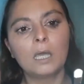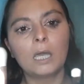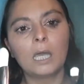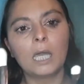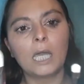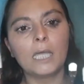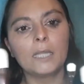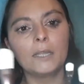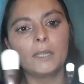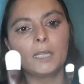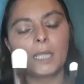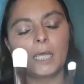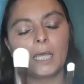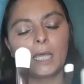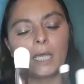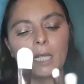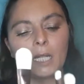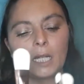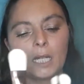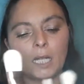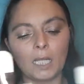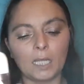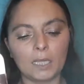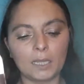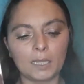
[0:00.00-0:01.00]
And
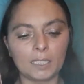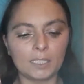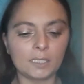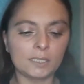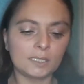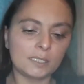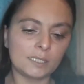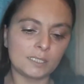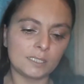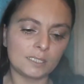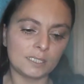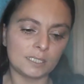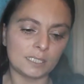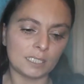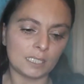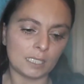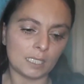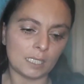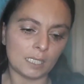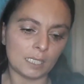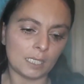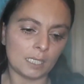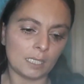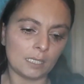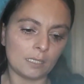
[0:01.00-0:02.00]
then this is
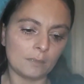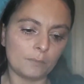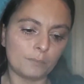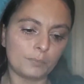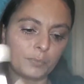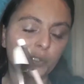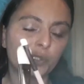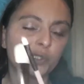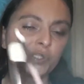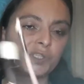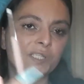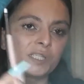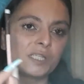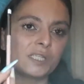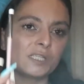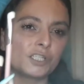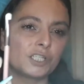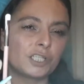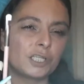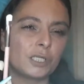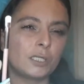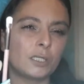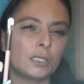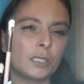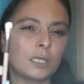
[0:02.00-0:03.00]
the
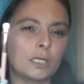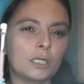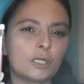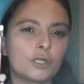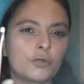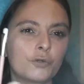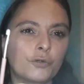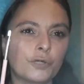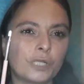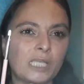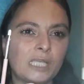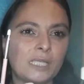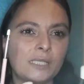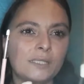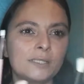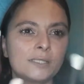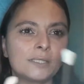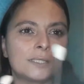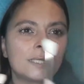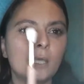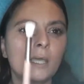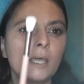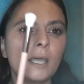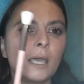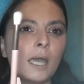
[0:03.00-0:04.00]
precision crease,